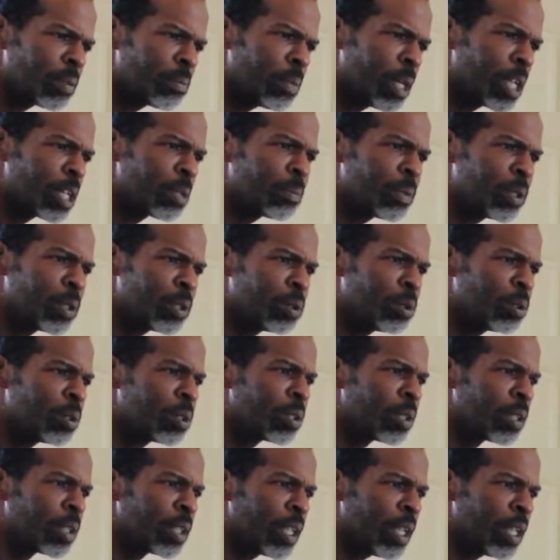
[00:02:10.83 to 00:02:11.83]
might have been Dude
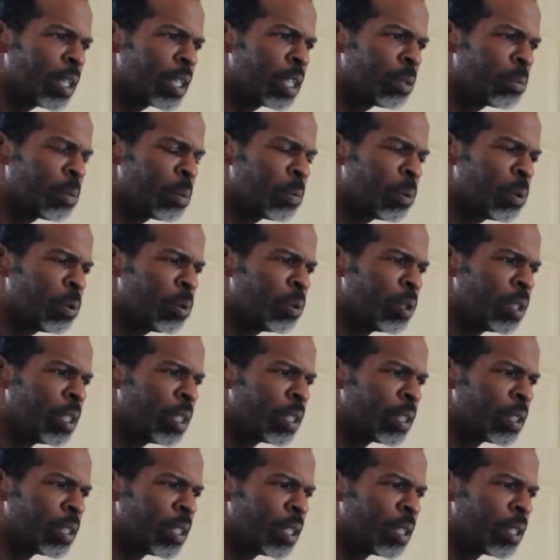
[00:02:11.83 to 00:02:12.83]
Dirty. I can't remember who
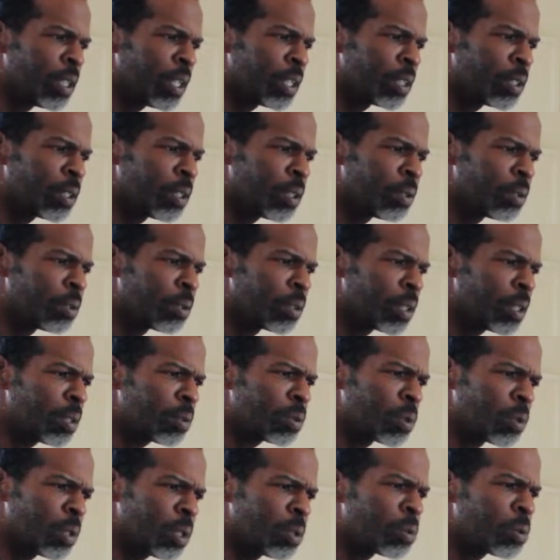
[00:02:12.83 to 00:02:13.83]
did it that night though. That
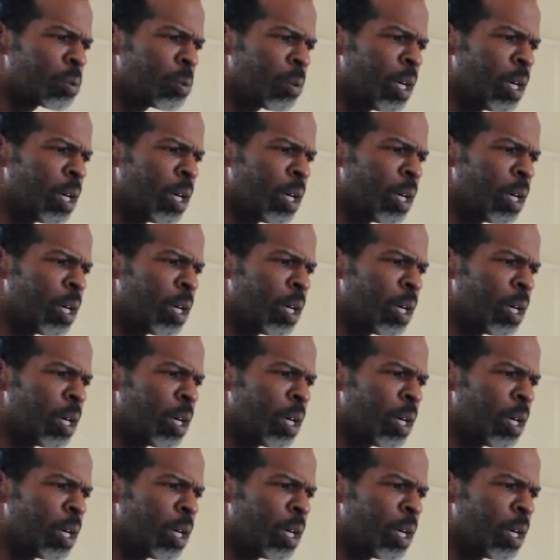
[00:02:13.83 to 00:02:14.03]
was a while.